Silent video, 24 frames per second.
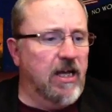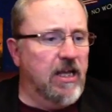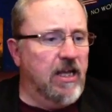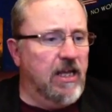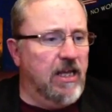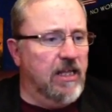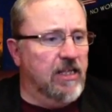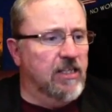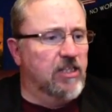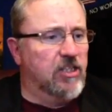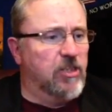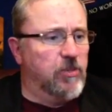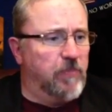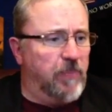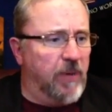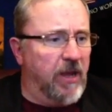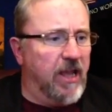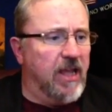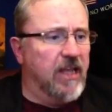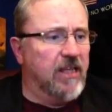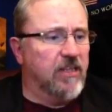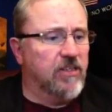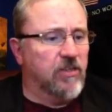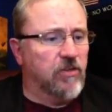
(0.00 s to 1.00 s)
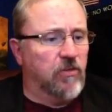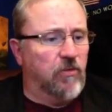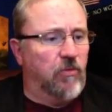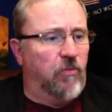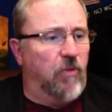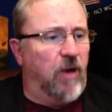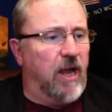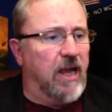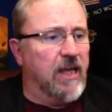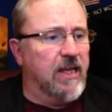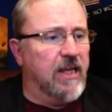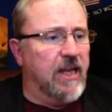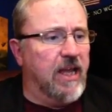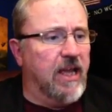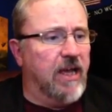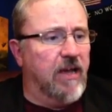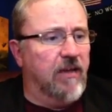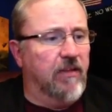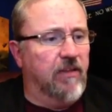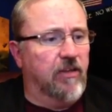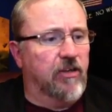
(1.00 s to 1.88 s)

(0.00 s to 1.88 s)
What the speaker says: in space right now.